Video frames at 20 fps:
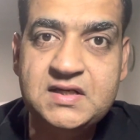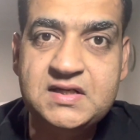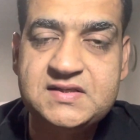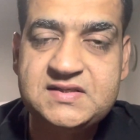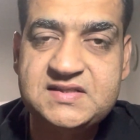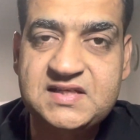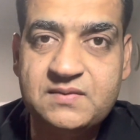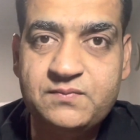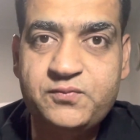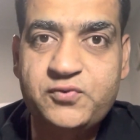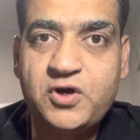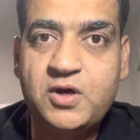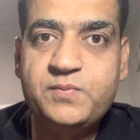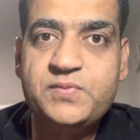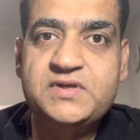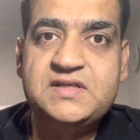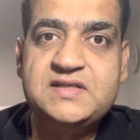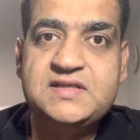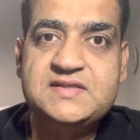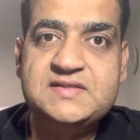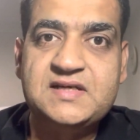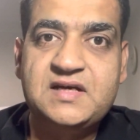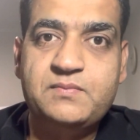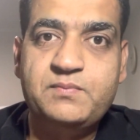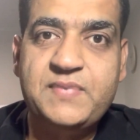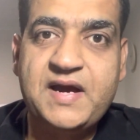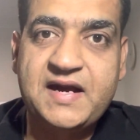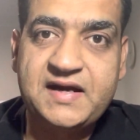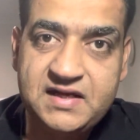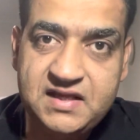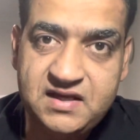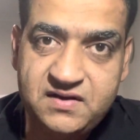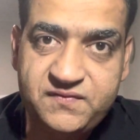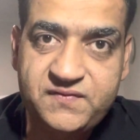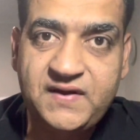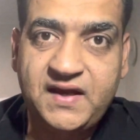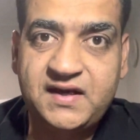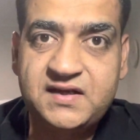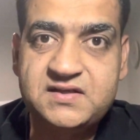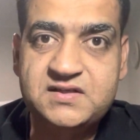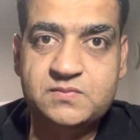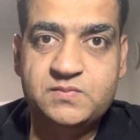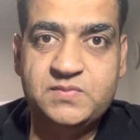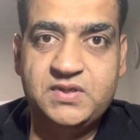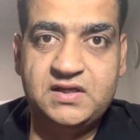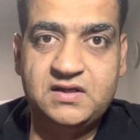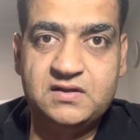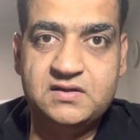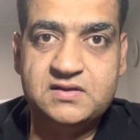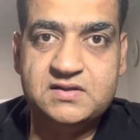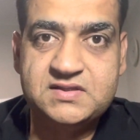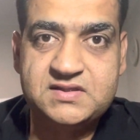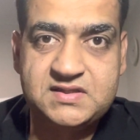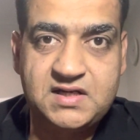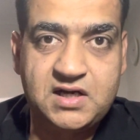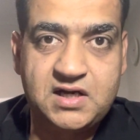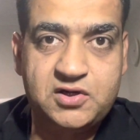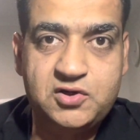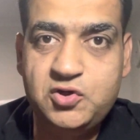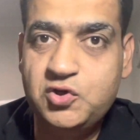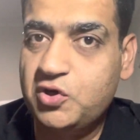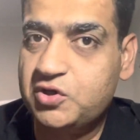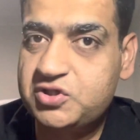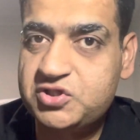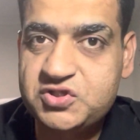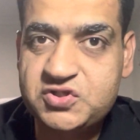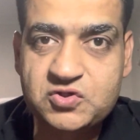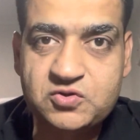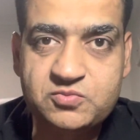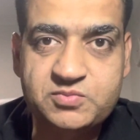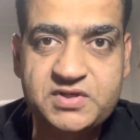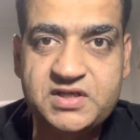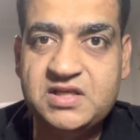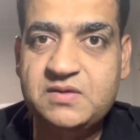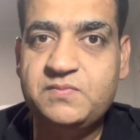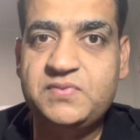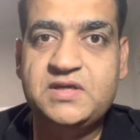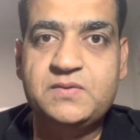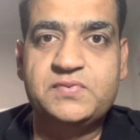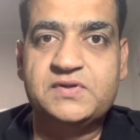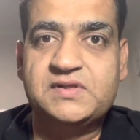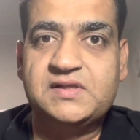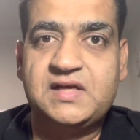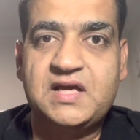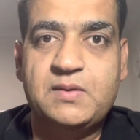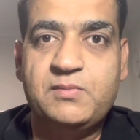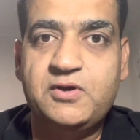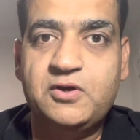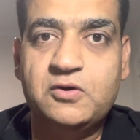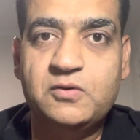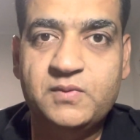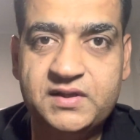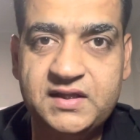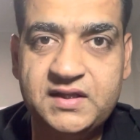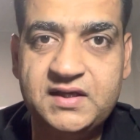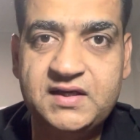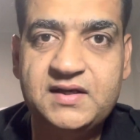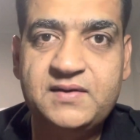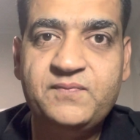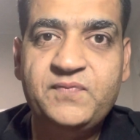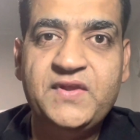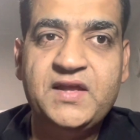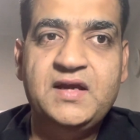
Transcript: Some properties are badly affected because there are not so many people coming over there.